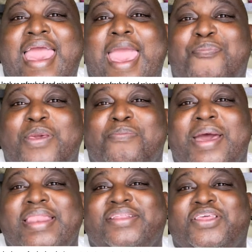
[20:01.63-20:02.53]
Happy
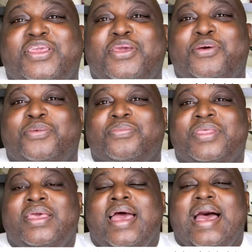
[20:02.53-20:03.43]
Monday to you.
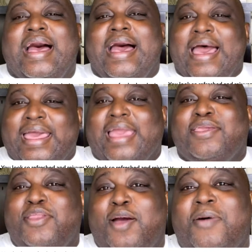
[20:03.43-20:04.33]

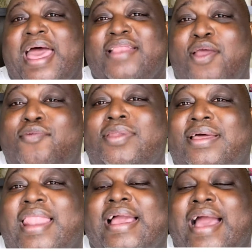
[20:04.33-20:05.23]
You know what? I don't
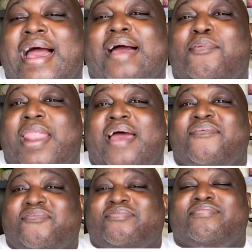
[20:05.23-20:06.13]
look like what
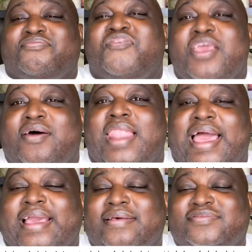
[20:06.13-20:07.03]
I feel
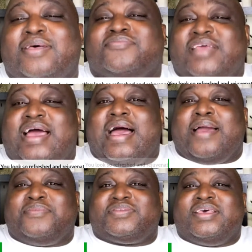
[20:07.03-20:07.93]
like
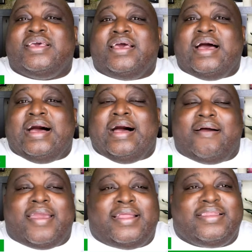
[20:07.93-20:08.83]
sometimes,
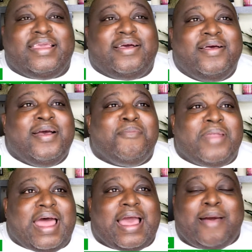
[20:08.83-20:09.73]
India,
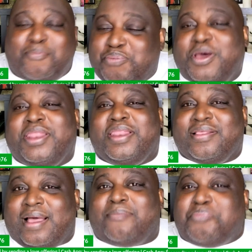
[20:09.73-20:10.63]
but I'm pulling
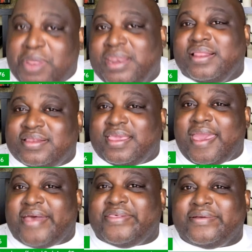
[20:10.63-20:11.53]
it
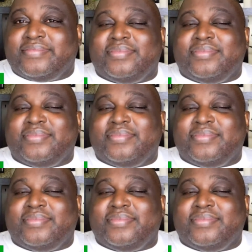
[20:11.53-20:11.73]
together.